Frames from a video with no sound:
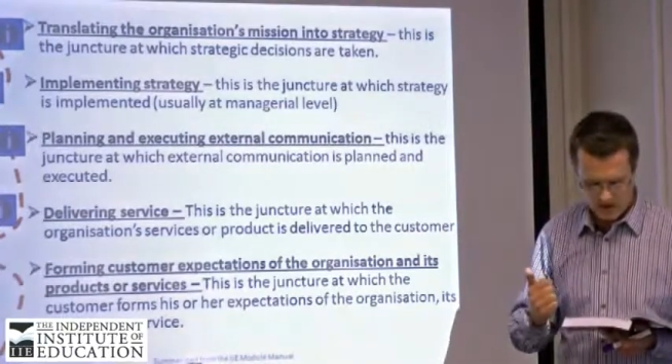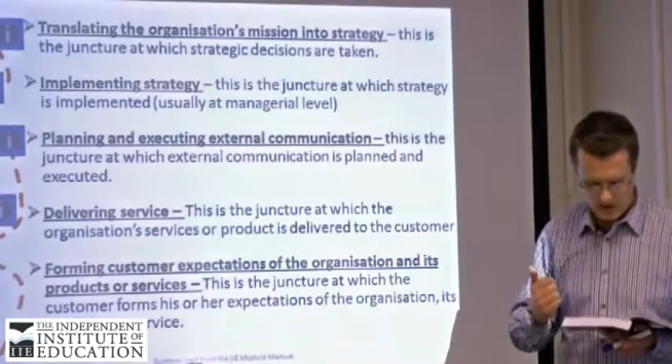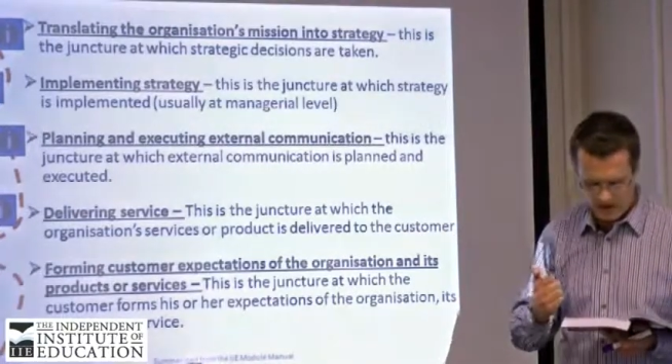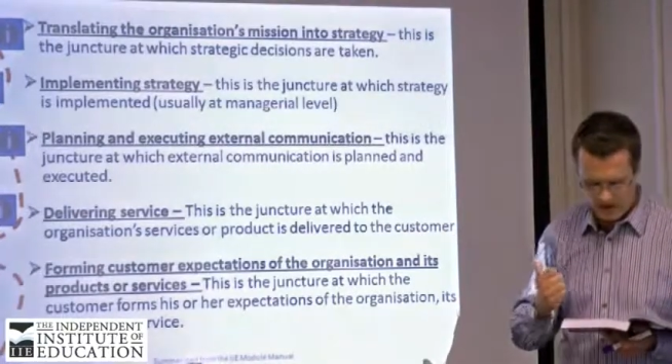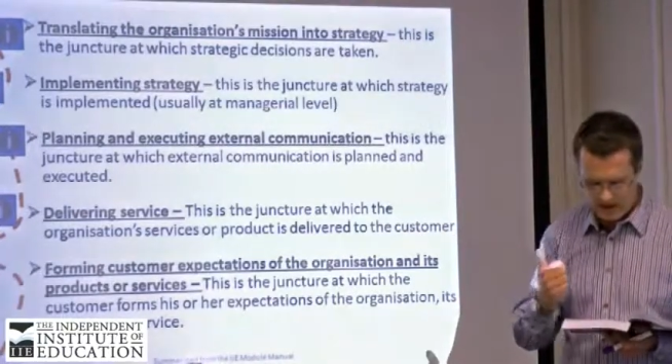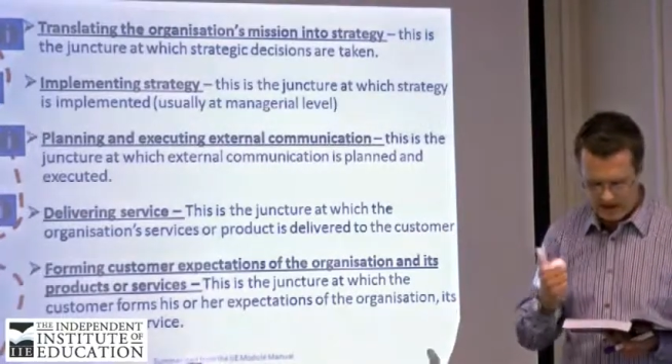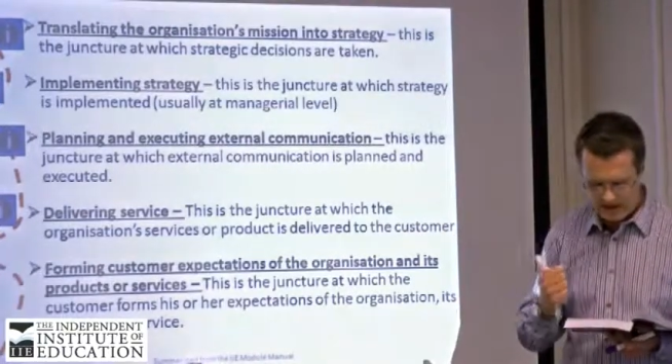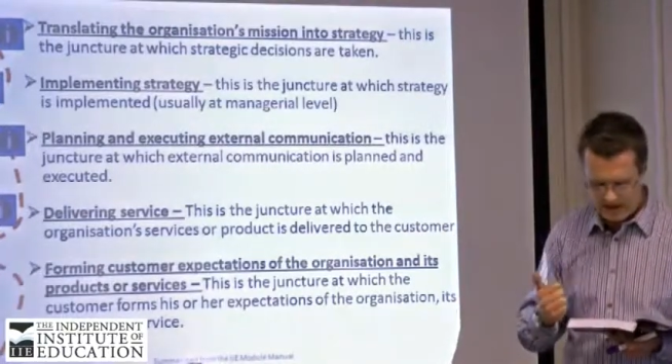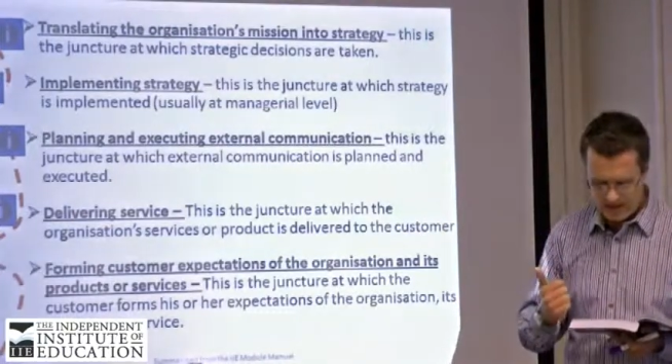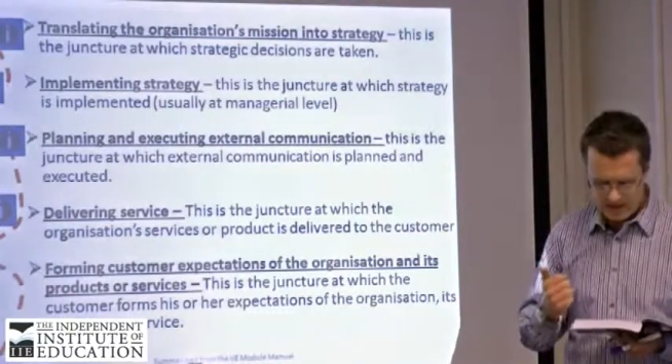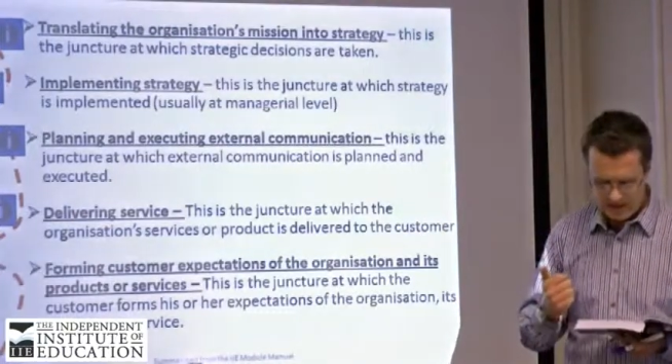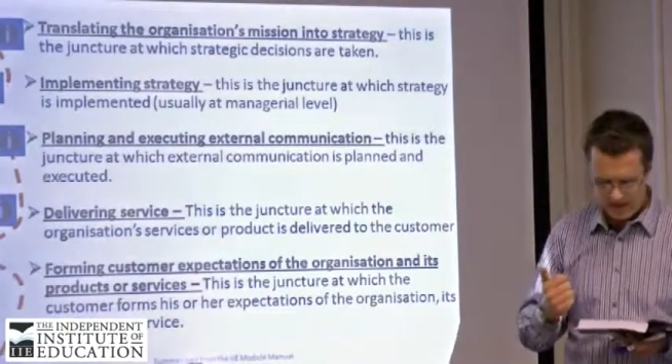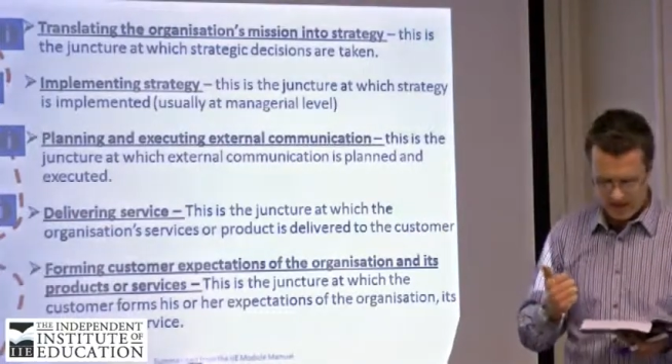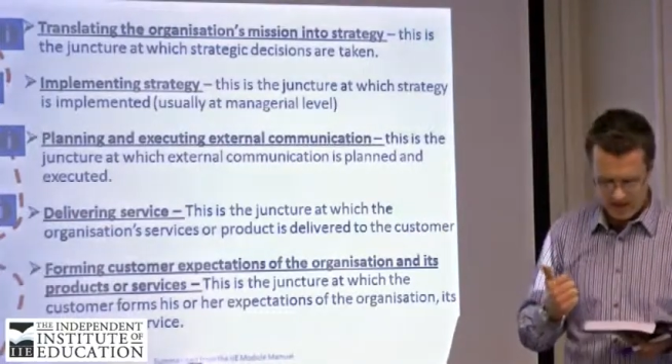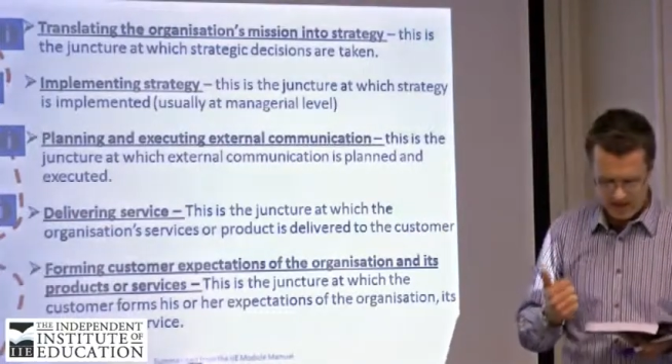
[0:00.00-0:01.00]
got a clear
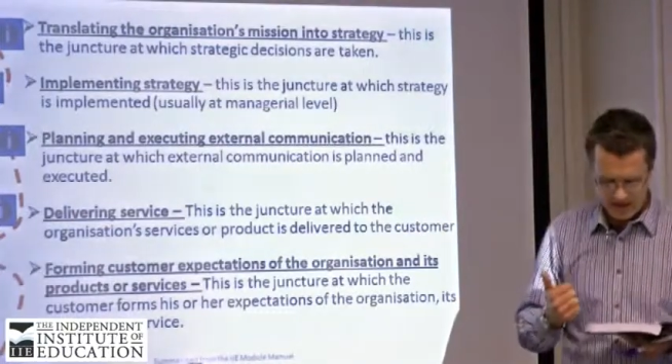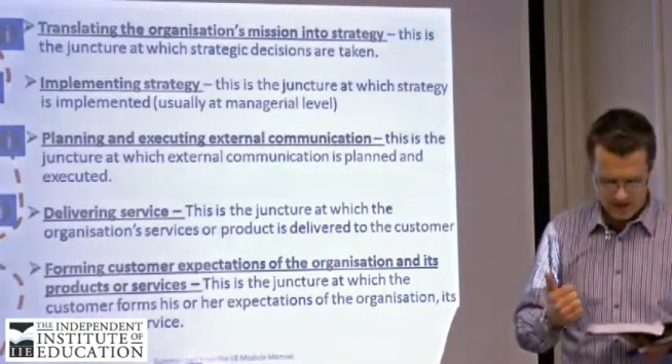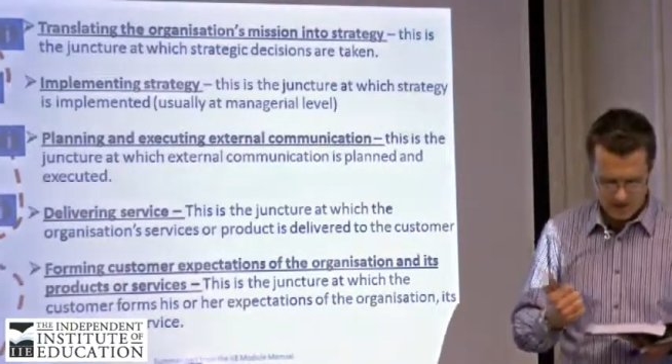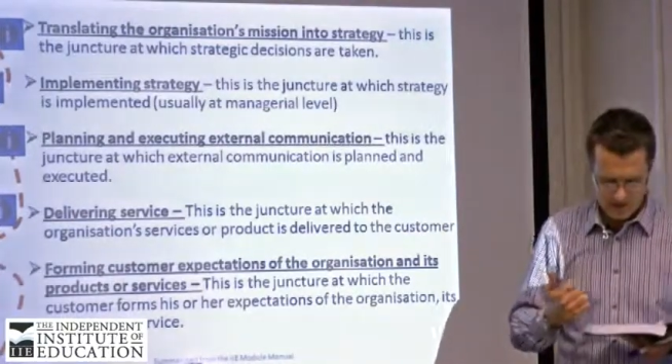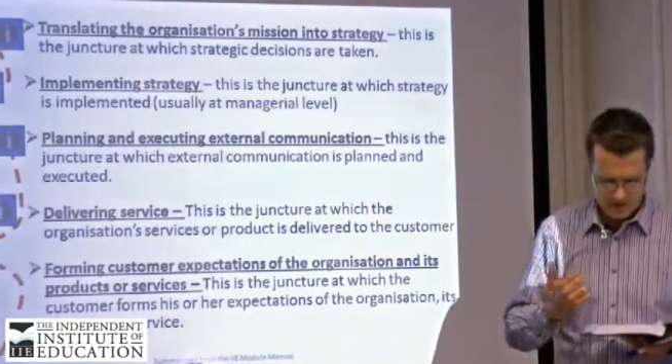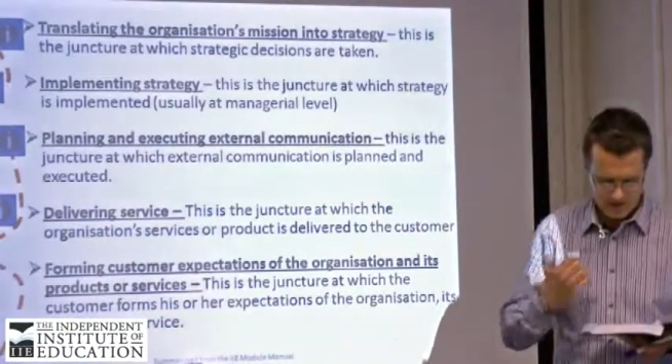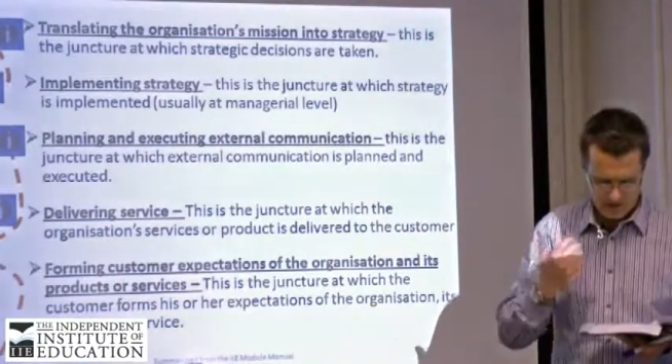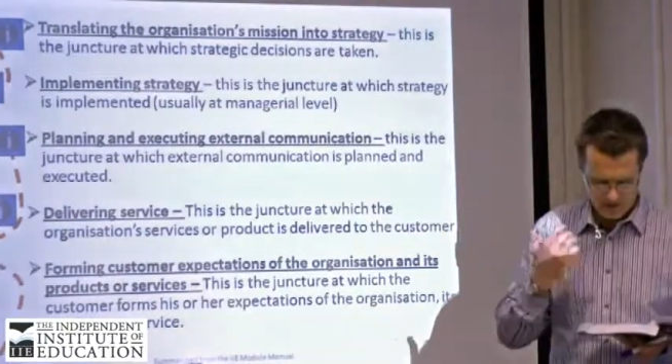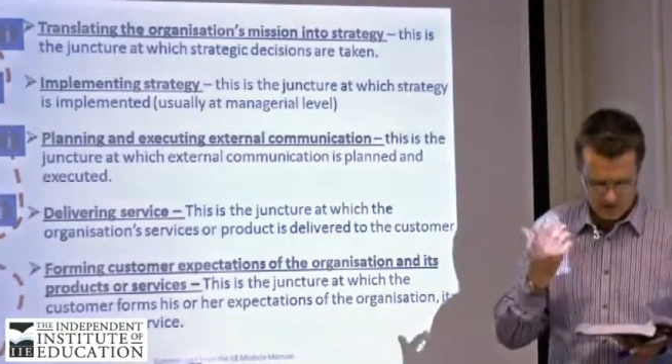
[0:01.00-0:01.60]
understanding of the